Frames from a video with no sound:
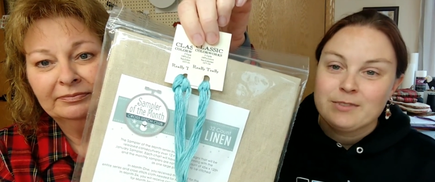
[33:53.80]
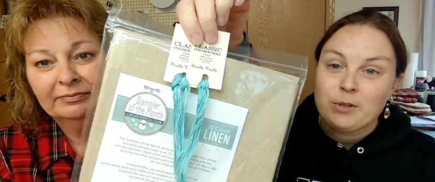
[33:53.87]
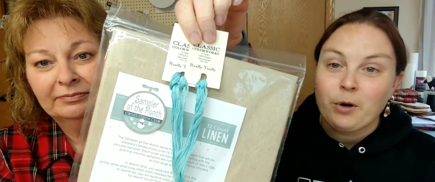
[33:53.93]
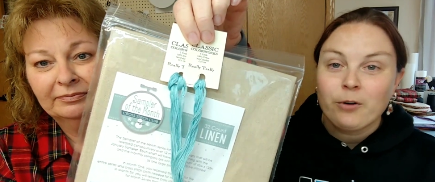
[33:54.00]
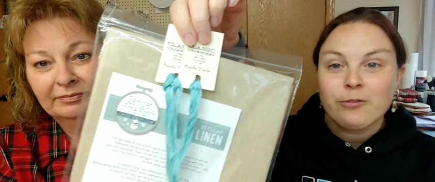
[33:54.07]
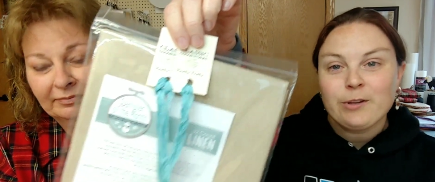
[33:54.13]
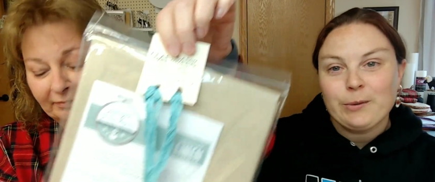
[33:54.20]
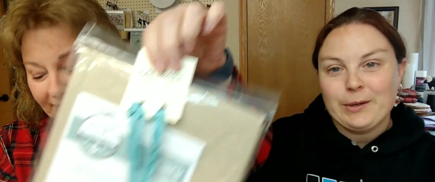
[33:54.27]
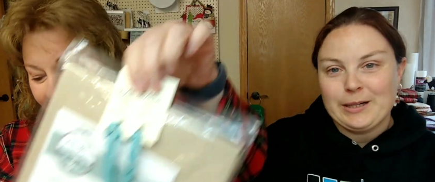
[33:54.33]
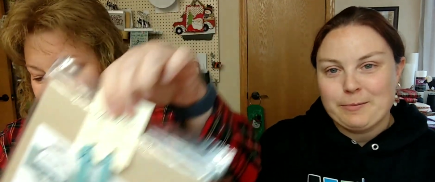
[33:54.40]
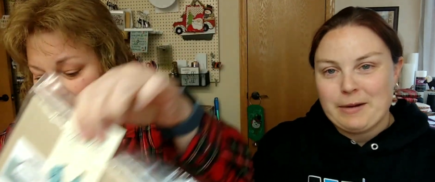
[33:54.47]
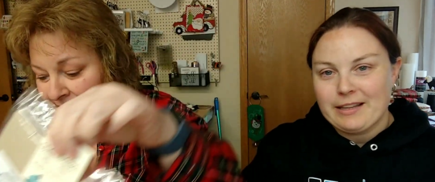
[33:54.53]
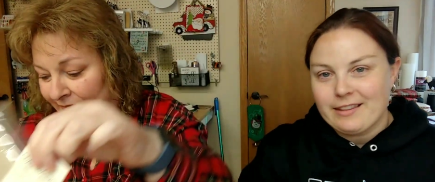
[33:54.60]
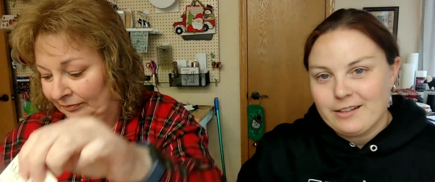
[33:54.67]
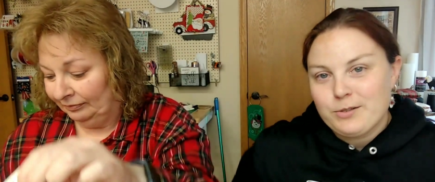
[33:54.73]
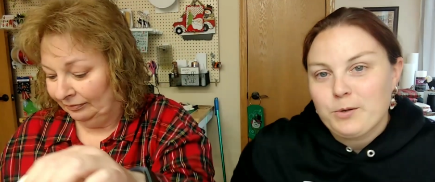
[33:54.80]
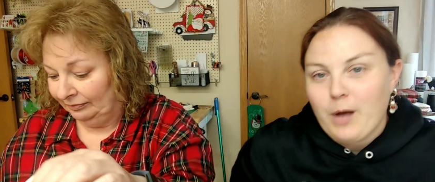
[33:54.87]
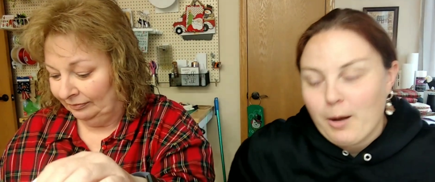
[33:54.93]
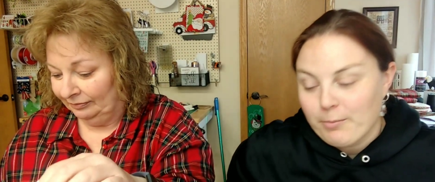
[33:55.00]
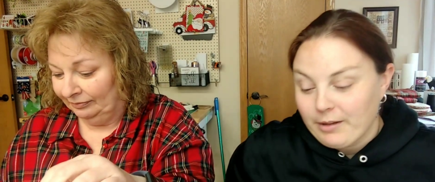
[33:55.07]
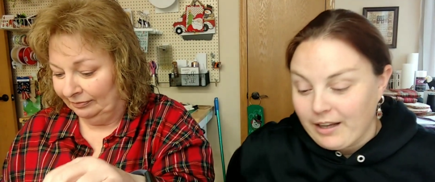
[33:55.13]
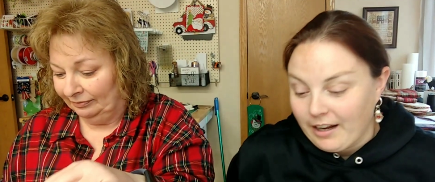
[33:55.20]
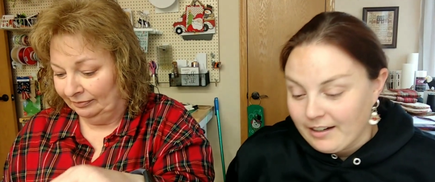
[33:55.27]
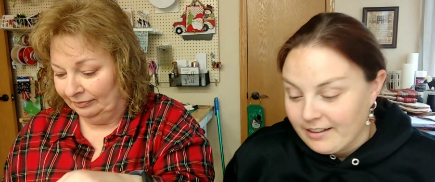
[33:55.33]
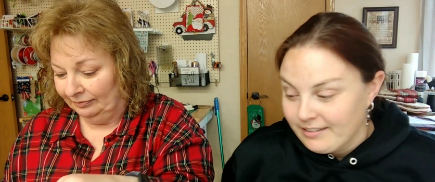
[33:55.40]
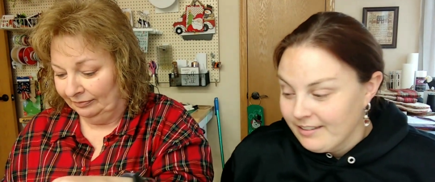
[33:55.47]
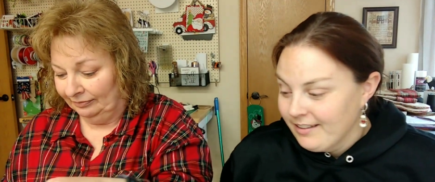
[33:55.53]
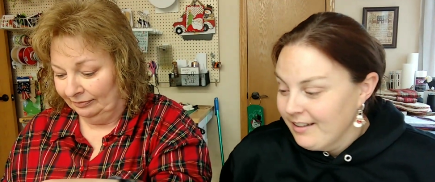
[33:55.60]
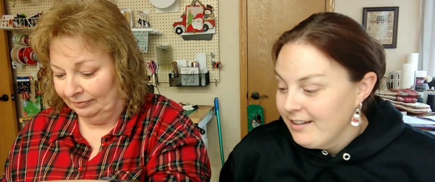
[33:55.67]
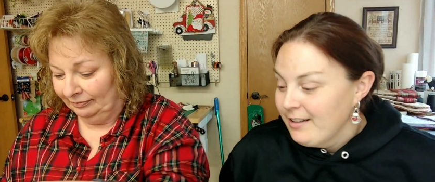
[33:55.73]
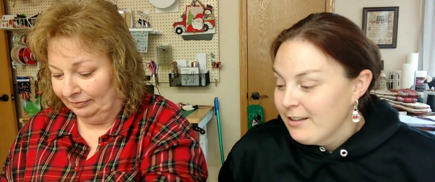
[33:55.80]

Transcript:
Speaker 1: So hopefully we didn't make that too complicated.